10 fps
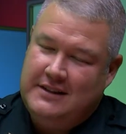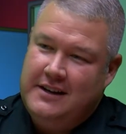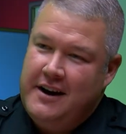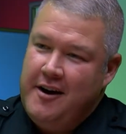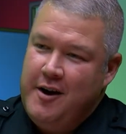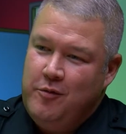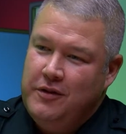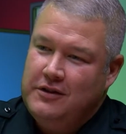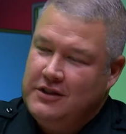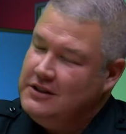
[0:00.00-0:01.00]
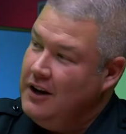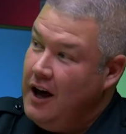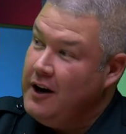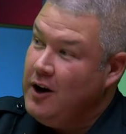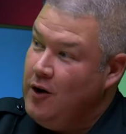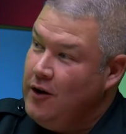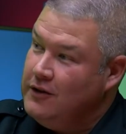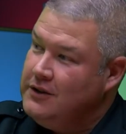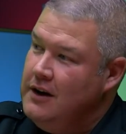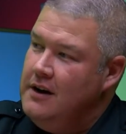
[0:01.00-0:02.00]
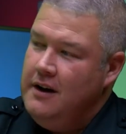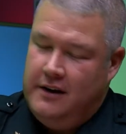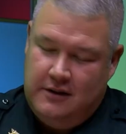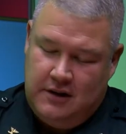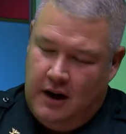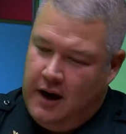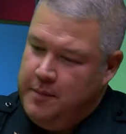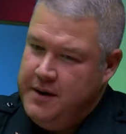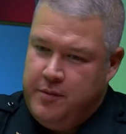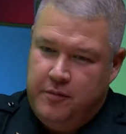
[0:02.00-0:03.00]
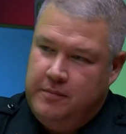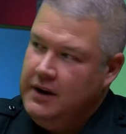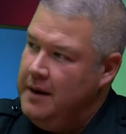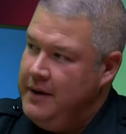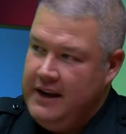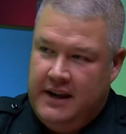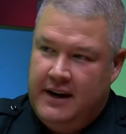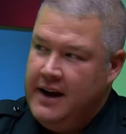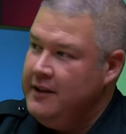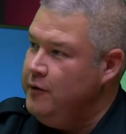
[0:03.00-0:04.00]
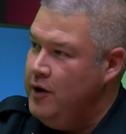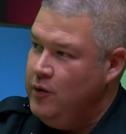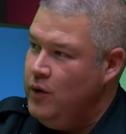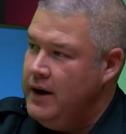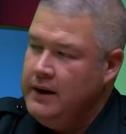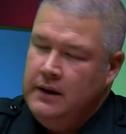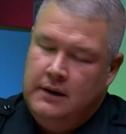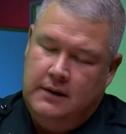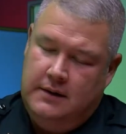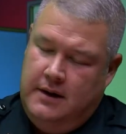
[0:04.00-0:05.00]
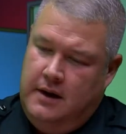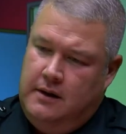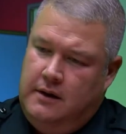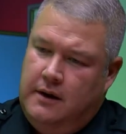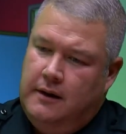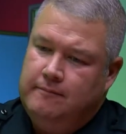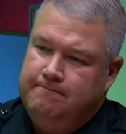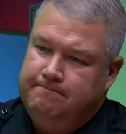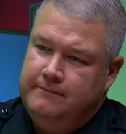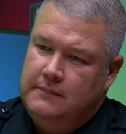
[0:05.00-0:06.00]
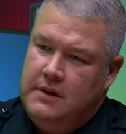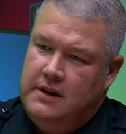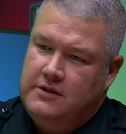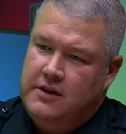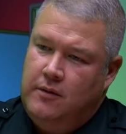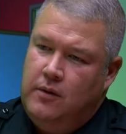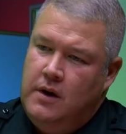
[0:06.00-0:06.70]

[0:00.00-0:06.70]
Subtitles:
an area where there's just a lot of cars, and there's a lot of people coming in and out of the roadway, and so